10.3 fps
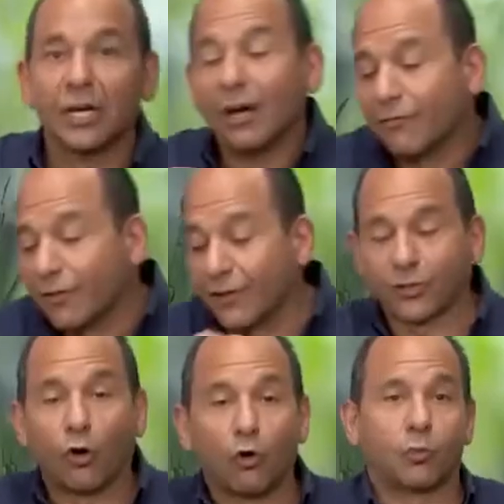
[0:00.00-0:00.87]
for this
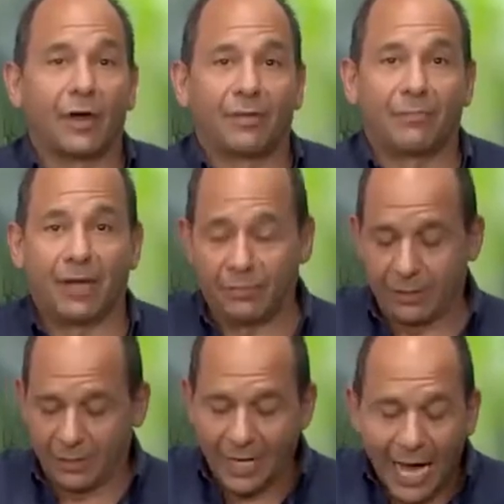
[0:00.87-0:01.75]
cold weather, baby.
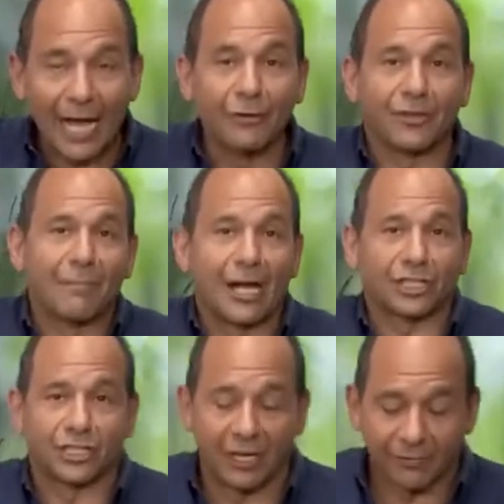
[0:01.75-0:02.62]
I use the
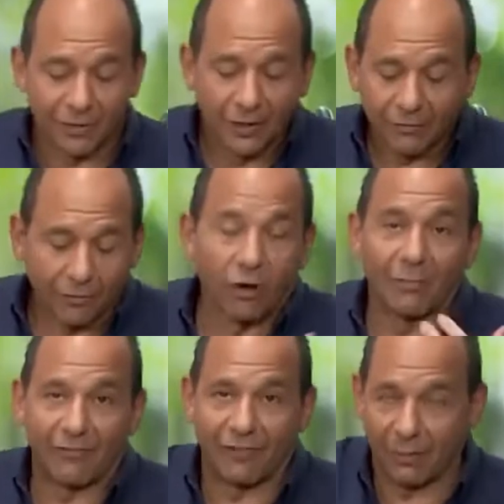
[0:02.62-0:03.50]
Magic Chef for all
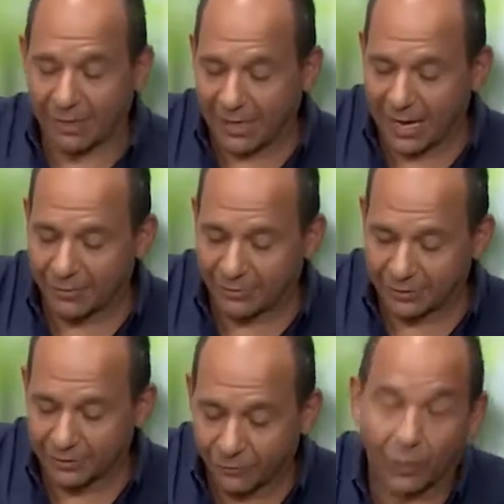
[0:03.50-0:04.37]
my family
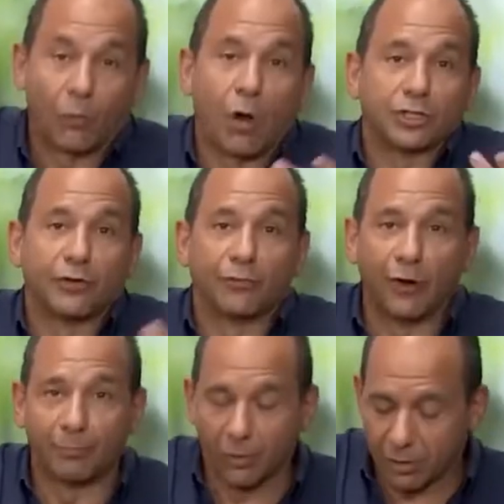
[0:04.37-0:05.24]
gatherings. When I'm watching
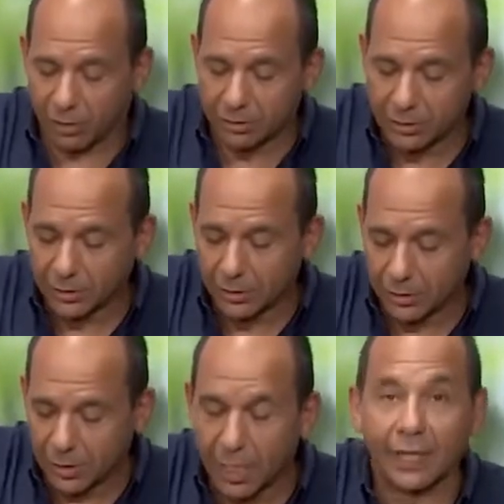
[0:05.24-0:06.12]
football,
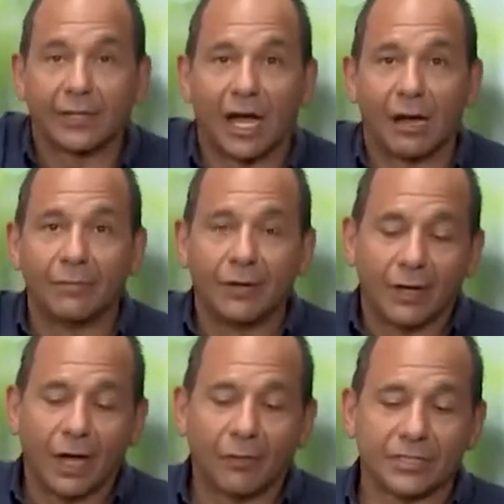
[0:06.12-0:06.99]
anytime
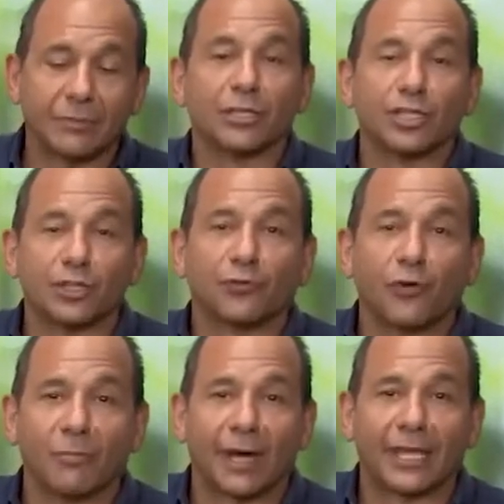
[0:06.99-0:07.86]
I want some delicious food
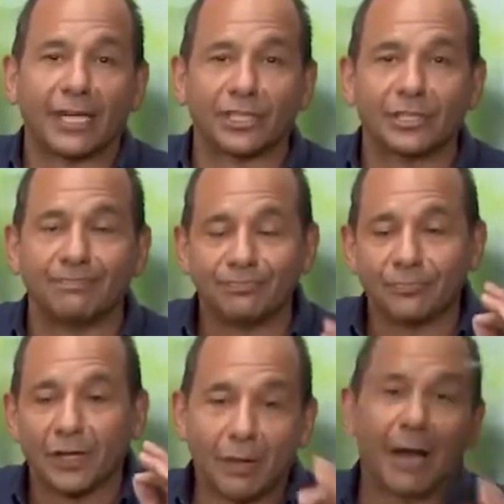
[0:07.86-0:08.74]
in my kitchen,
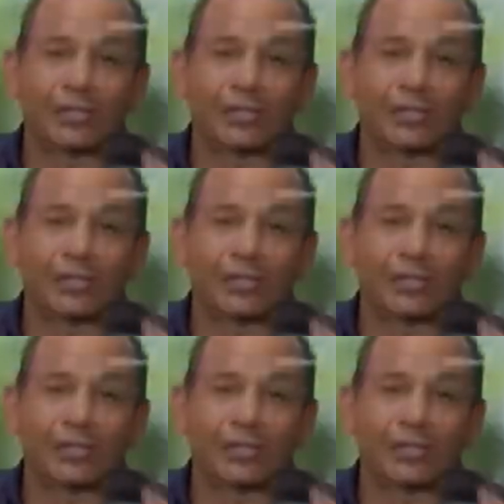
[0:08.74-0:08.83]
the Magic